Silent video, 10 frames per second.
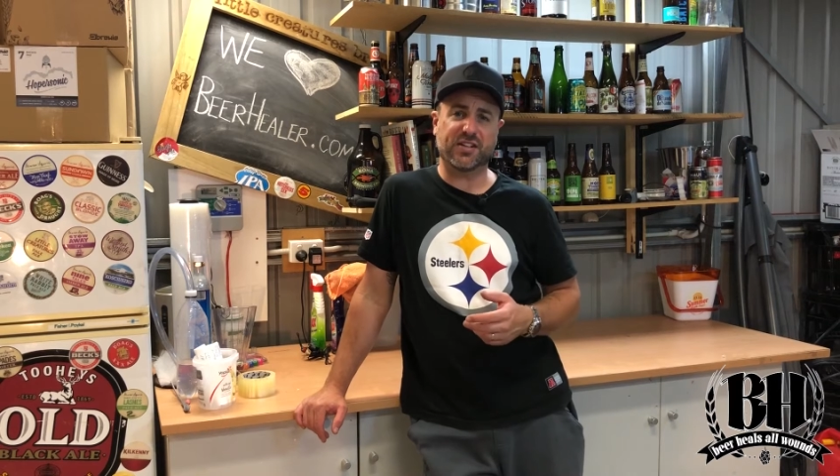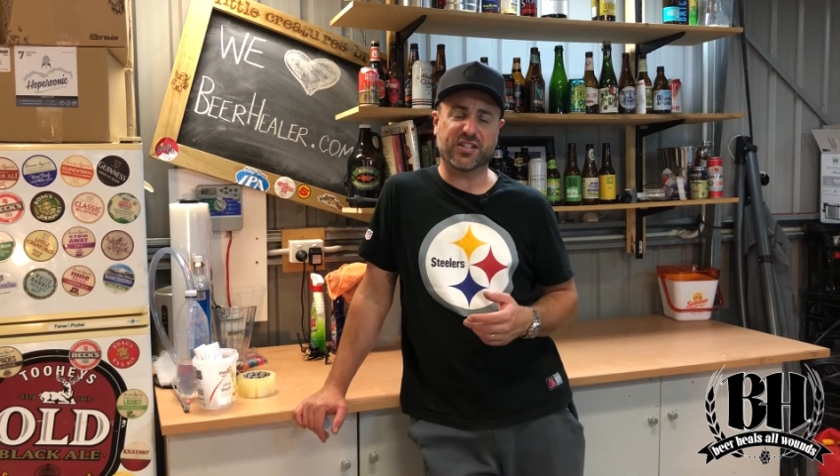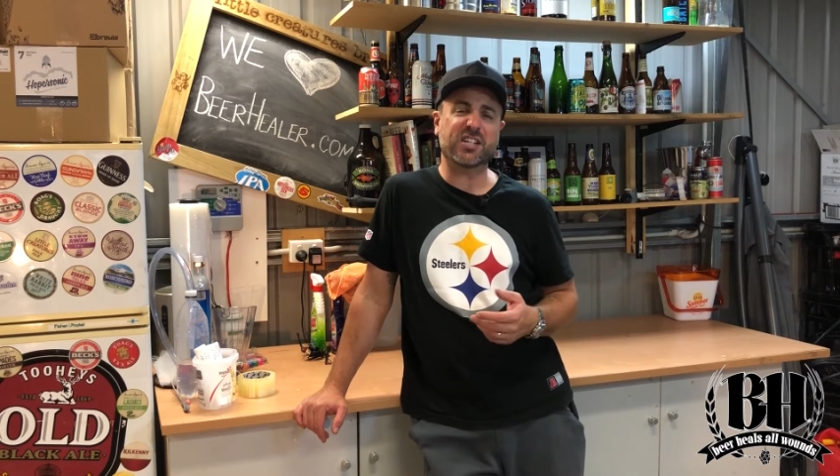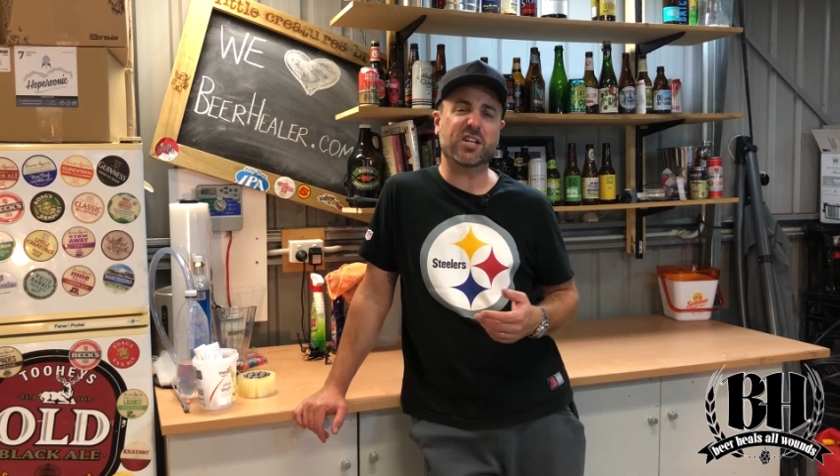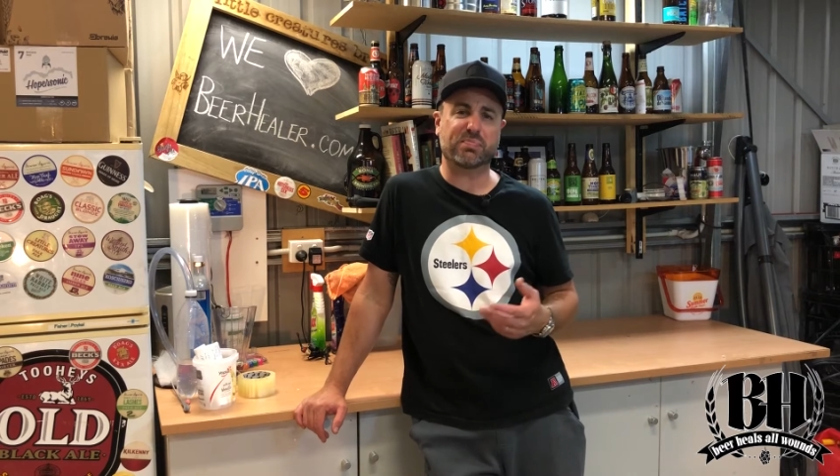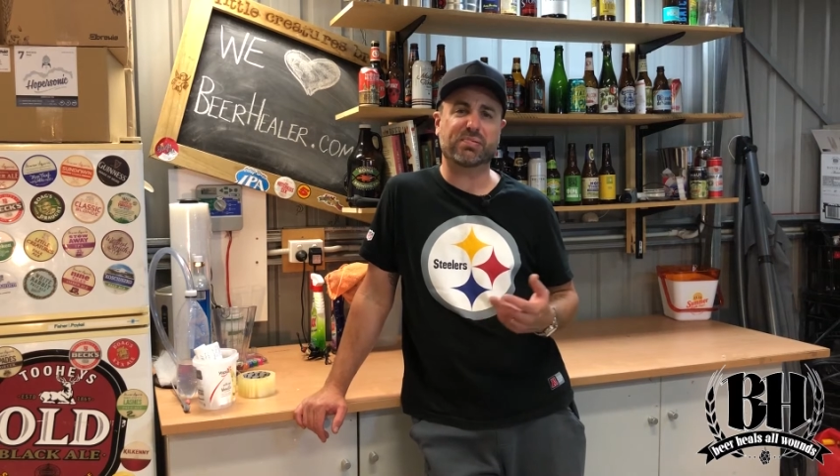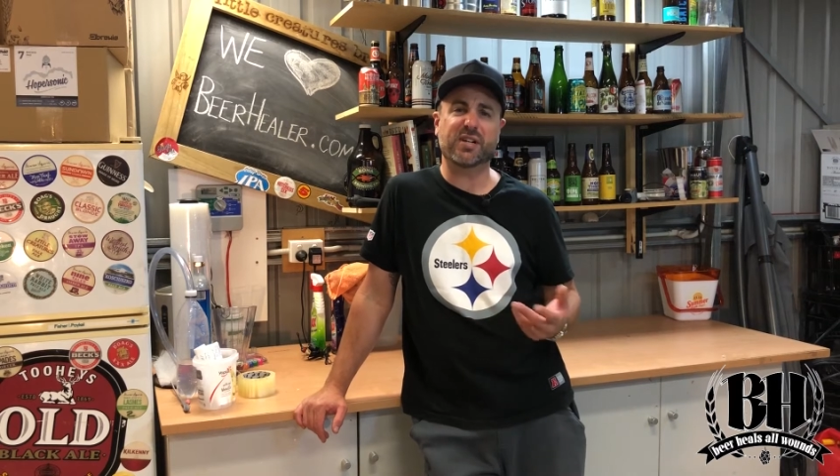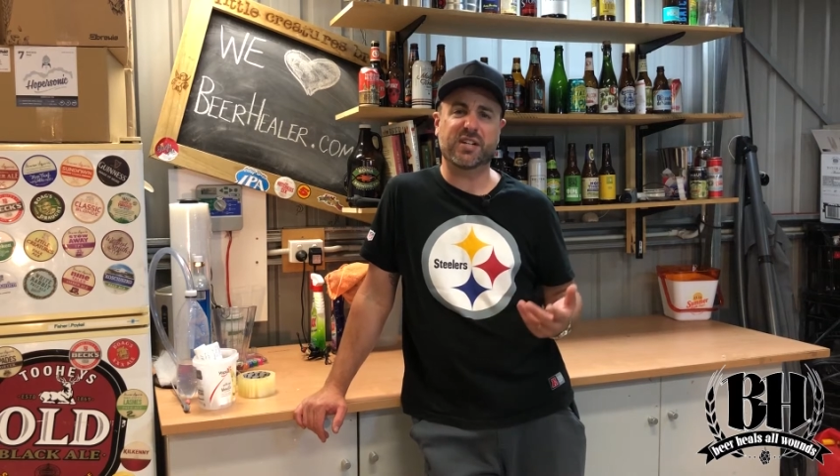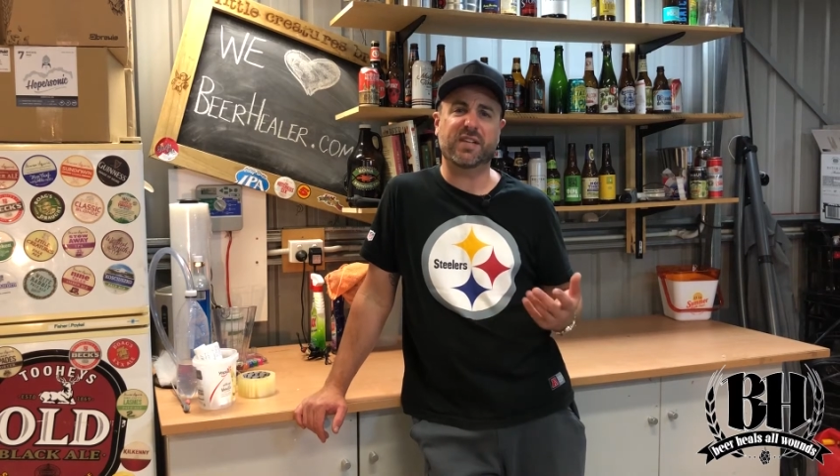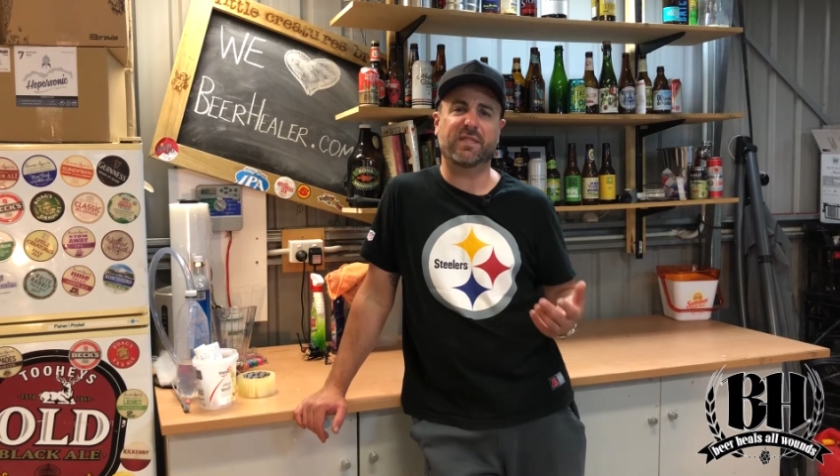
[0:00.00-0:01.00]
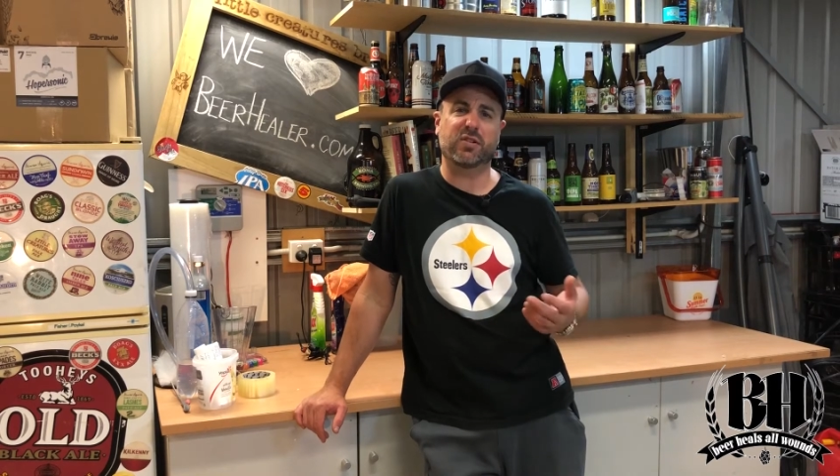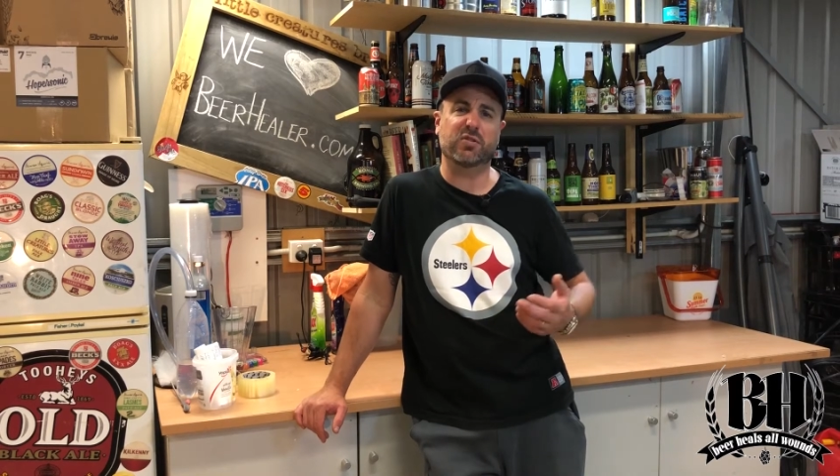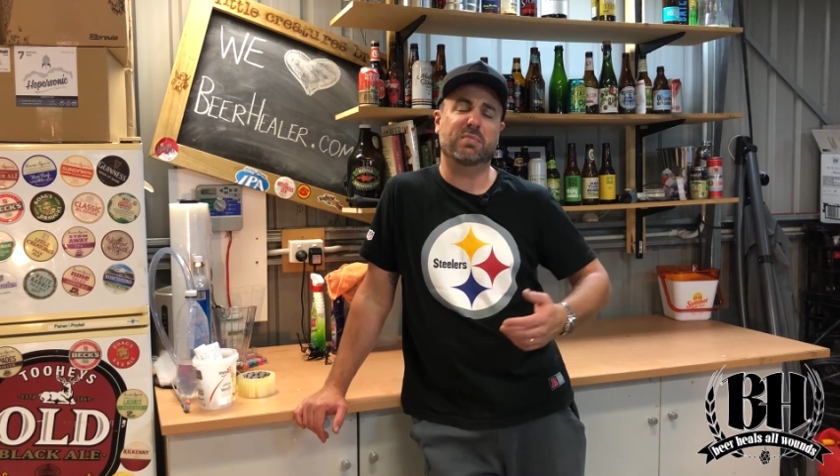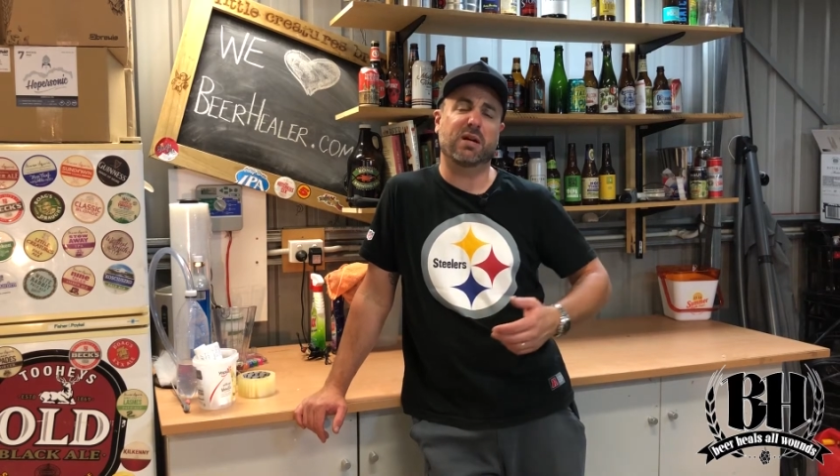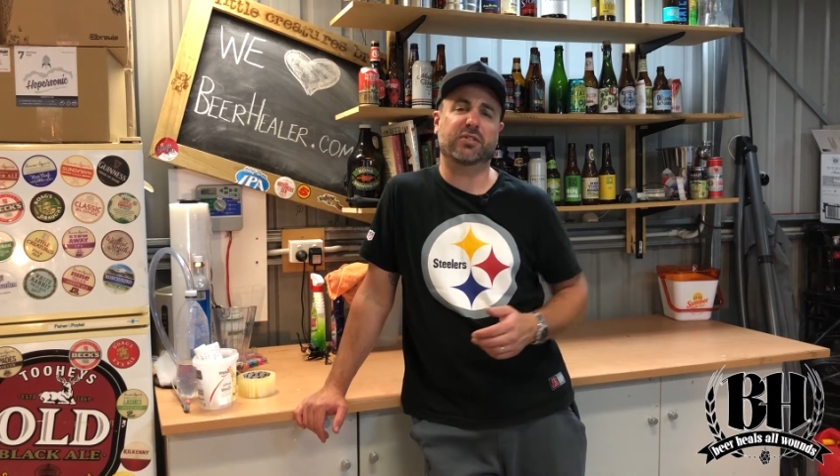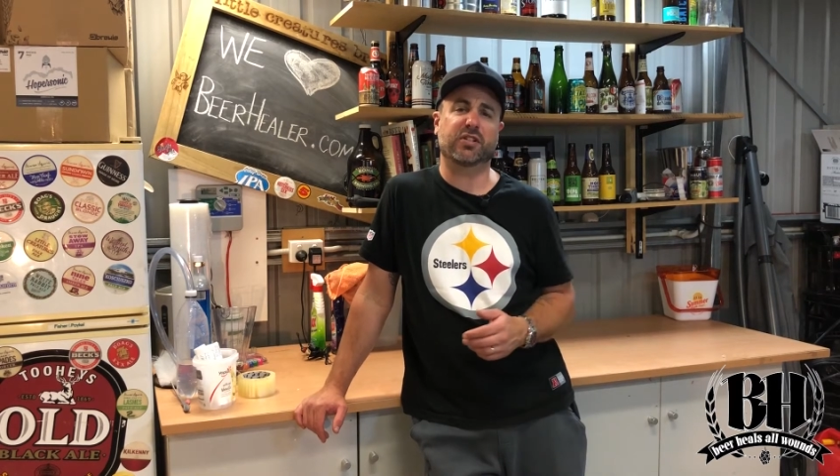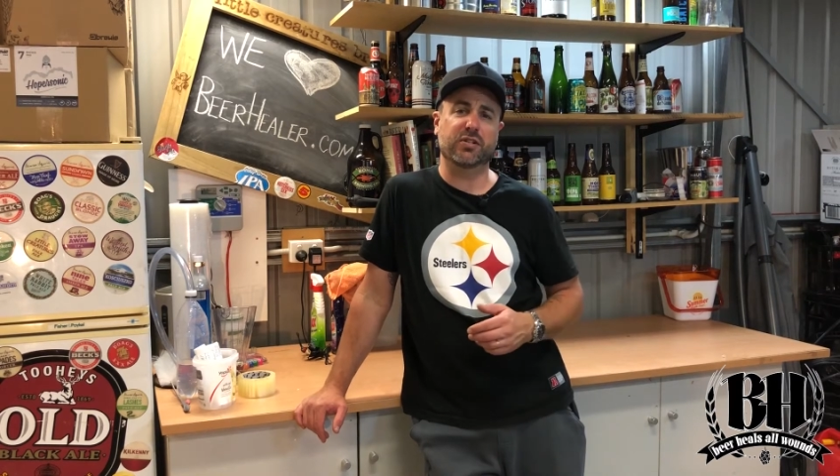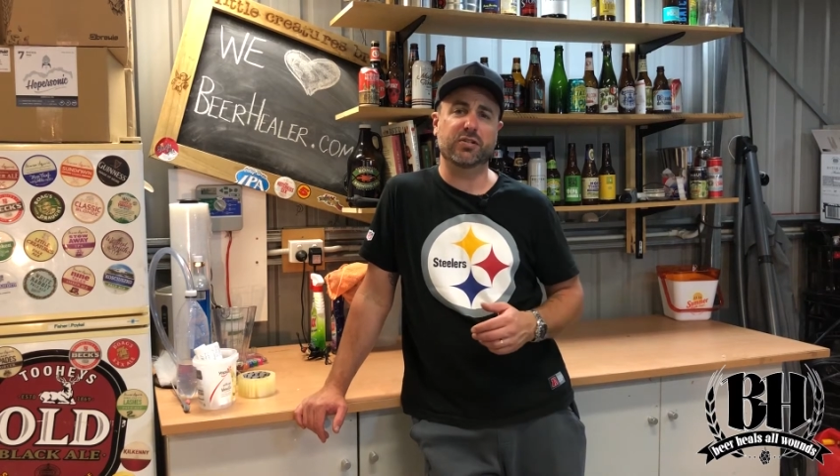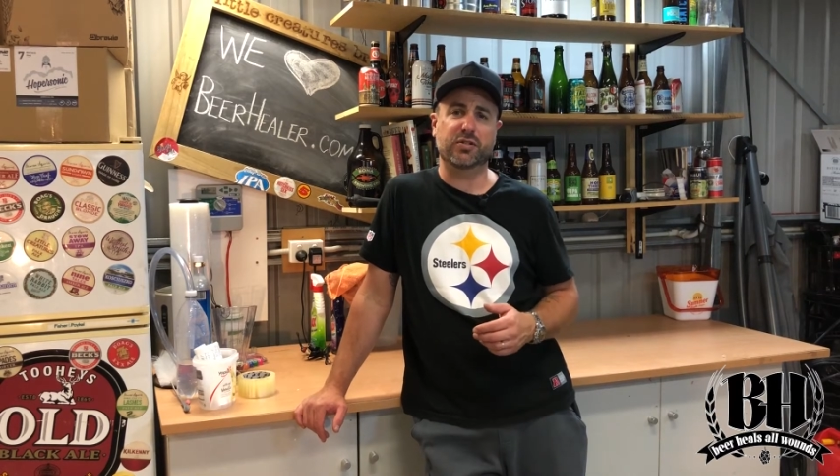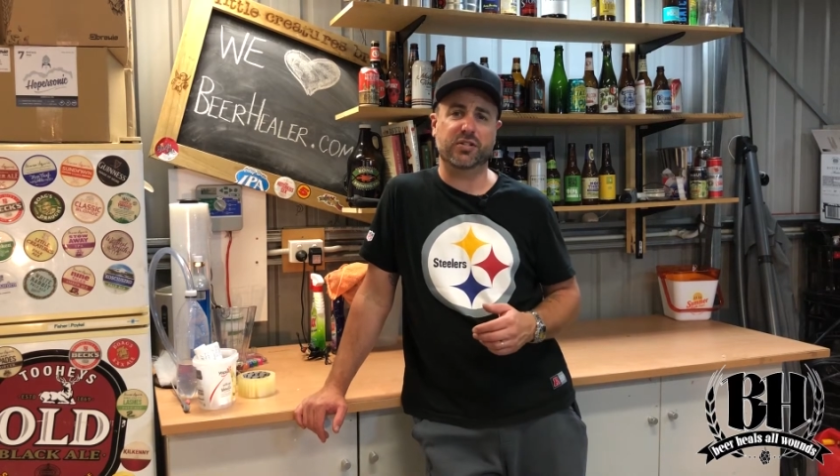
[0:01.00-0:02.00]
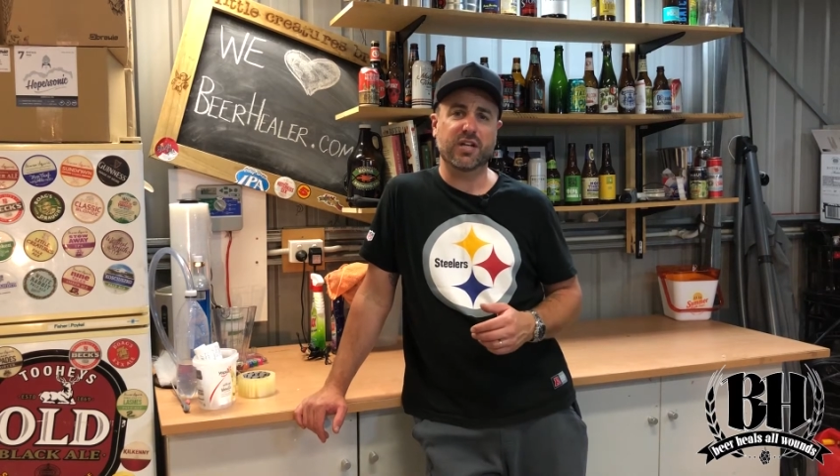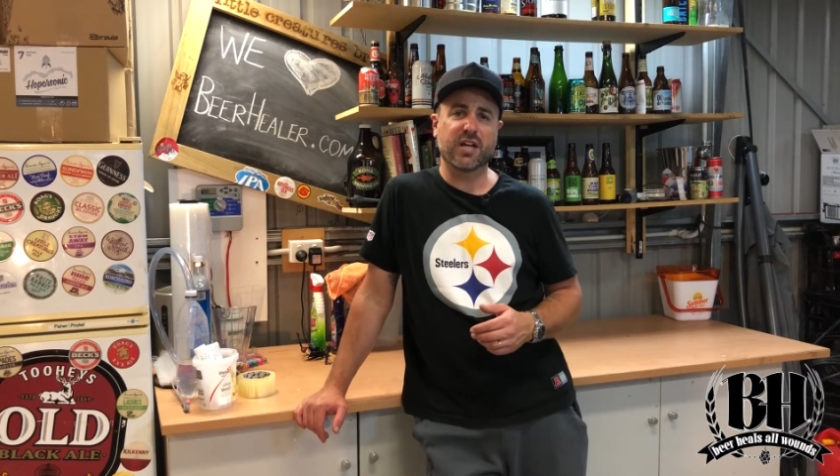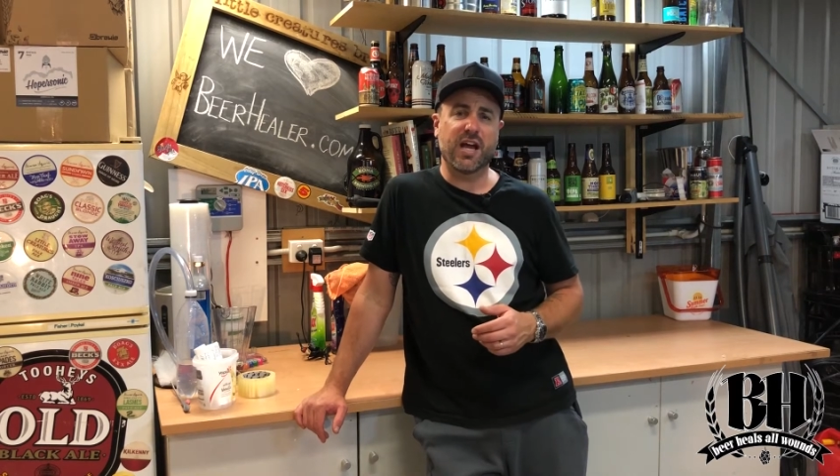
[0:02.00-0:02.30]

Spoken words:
that it's actually a pretty difficult malt to use,